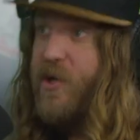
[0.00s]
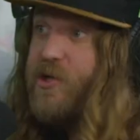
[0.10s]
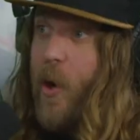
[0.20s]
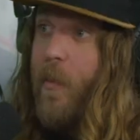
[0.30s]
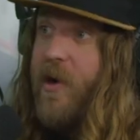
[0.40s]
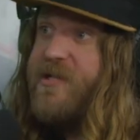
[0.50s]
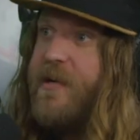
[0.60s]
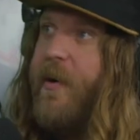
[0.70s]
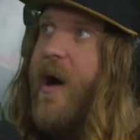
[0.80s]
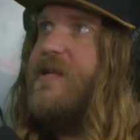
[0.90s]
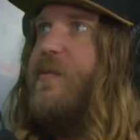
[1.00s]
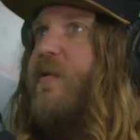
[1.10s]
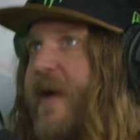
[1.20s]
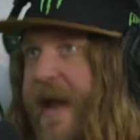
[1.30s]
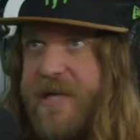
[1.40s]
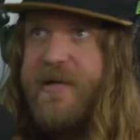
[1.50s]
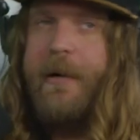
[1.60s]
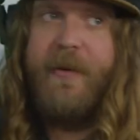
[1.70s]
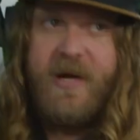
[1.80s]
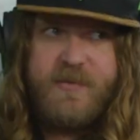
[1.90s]
Which is almost impossible, financially
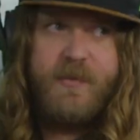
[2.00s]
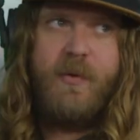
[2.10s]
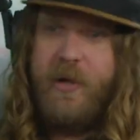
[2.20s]
impossible.